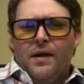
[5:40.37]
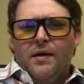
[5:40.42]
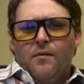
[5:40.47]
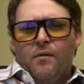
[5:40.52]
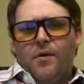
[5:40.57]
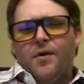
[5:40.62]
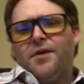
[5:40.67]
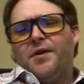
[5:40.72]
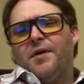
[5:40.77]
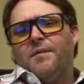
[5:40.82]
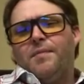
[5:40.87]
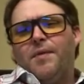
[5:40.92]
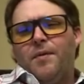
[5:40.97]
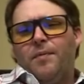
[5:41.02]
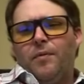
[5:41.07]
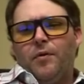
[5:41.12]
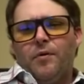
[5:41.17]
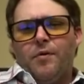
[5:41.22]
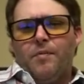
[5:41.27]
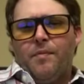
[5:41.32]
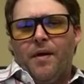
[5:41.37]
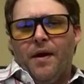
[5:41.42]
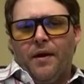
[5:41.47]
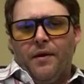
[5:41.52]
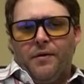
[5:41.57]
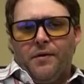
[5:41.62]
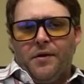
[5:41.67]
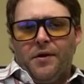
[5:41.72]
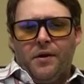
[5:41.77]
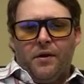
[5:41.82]
Well, some people are
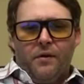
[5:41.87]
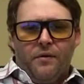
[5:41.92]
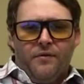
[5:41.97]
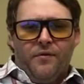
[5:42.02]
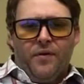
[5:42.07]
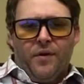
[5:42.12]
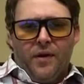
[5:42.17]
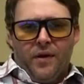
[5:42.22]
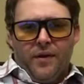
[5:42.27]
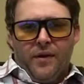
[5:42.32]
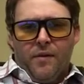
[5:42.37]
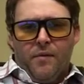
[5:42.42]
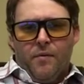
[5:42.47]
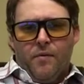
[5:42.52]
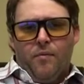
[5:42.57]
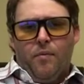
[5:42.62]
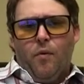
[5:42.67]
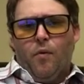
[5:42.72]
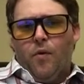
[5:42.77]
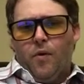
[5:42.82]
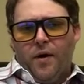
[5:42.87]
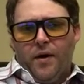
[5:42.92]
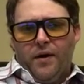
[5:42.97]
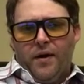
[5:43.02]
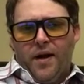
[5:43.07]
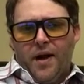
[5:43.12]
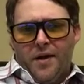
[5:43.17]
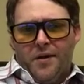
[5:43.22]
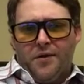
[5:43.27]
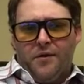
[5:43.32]
parents, feel like they were born and
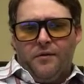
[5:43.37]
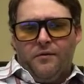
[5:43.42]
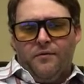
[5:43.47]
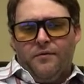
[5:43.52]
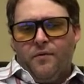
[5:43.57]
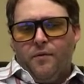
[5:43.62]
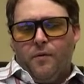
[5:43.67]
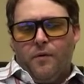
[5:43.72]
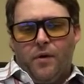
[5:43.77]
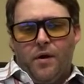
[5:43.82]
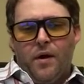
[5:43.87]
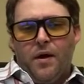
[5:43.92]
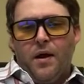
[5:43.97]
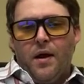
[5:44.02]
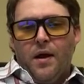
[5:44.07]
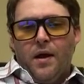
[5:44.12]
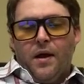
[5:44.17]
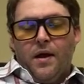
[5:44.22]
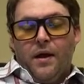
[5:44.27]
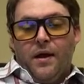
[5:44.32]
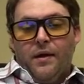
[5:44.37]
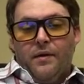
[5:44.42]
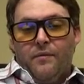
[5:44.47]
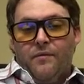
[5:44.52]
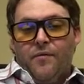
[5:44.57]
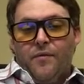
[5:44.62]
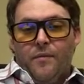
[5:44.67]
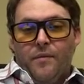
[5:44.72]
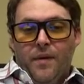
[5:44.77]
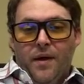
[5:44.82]
destined for it, and
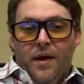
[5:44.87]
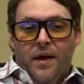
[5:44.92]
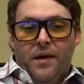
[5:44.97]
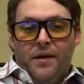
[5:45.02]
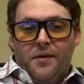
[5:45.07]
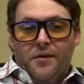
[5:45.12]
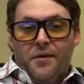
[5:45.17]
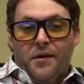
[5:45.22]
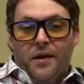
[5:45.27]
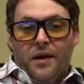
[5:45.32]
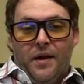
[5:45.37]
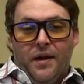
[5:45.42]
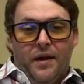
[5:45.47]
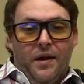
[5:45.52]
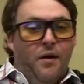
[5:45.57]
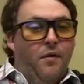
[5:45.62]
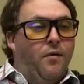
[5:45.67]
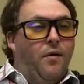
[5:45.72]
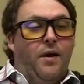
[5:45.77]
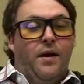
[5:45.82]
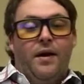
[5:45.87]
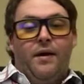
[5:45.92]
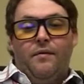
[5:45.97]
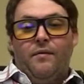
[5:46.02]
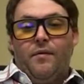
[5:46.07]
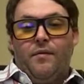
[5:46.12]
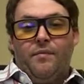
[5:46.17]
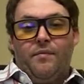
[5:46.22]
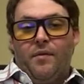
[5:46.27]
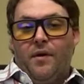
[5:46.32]
for me, it's like, oh, I
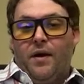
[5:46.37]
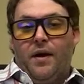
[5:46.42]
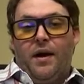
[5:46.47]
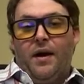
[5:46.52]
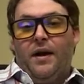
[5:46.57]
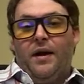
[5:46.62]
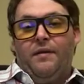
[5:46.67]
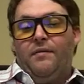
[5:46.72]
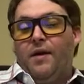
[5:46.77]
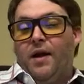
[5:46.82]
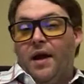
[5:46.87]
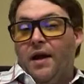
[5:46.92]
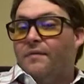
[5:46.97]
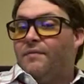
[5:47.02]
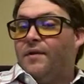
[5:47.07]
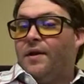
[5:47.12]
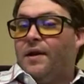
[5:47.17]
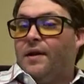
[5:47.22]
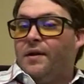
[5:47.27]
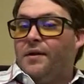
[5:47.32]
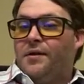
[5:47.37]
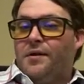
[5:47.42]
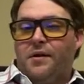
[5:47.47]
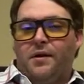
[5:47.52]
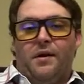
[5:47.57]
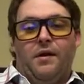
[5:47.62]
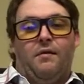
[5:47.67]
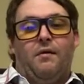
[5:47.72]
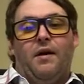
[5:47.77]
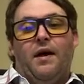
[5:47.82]
never thought I'd even have kids,
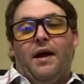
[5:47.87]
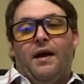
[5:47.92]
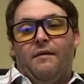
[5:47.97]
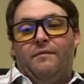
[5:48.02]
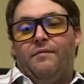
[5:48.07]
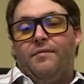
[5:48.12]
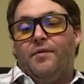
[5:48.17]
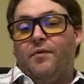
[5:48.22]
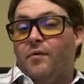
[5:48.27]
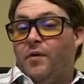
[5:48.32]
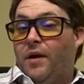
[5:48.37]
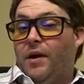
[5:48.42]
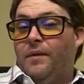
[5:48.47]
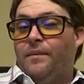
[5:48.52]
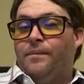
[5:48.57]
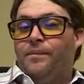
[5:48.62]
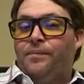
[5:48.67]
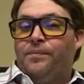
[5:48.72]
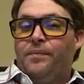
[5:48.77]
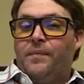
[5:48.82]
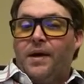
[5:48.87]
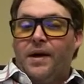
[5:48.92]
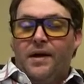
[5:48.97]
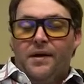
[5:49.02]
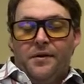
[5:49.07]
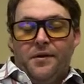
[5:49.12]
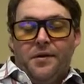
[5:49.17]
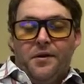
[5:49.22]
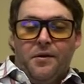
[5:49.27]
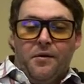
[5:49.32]
and now I have 3,
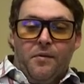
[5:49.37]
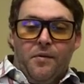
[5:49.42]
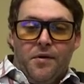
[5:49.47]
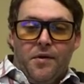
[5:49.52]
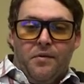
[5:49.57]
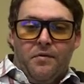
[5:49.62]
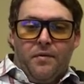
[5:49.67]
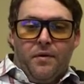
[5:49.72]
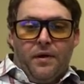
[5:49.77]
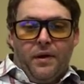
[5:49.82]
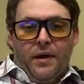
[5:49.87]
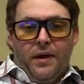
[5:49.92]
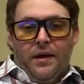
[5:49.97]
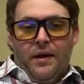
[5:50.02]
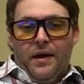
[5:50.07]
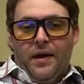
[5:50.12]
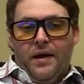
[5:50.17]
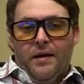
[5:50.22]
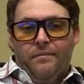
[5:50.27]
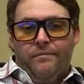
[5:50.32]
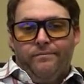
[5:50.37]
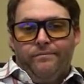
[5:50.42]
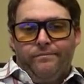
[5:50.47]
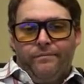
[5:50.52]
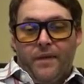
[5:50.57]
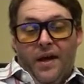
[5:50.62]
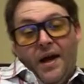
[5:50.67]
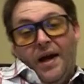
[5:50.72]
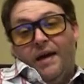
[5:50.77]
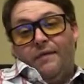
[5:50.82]
and so it's really, I
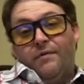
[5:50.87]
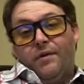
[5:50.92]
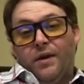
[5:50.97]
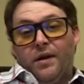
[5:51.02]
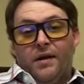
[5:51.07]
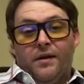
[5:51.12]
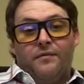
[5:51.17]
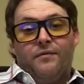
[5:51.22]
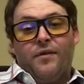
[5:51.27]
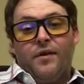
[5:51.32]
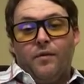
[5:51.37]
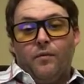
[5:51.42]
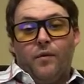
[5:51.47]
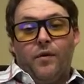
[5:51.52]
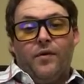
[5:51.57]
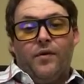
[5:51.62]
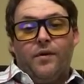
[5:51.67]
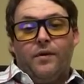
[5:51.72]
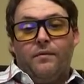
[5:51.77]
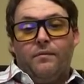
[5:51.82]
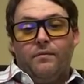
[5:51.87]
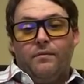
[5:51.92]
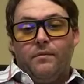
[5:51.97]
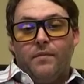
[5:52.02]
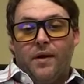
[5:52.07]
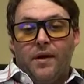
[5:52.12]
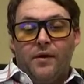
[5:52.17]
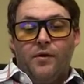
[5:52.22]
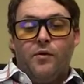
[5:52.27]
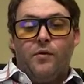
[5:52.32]
have a lot of fun with it.
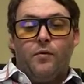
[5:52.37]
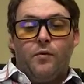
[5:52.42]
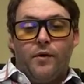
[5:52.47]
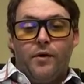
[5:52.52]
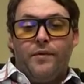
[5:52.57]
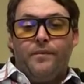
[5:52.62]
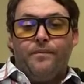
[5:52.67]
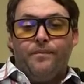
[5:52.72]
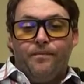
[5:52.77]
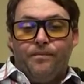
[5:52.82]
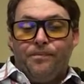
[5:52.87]
I enjoy it.